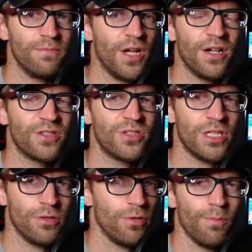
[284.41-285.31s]
does
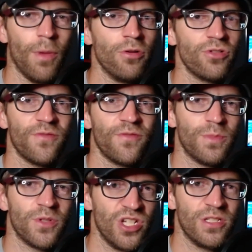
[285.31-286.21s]
to most of its
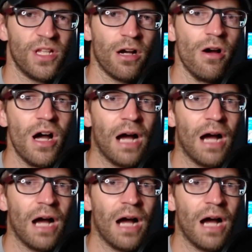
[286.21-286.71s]
machines now.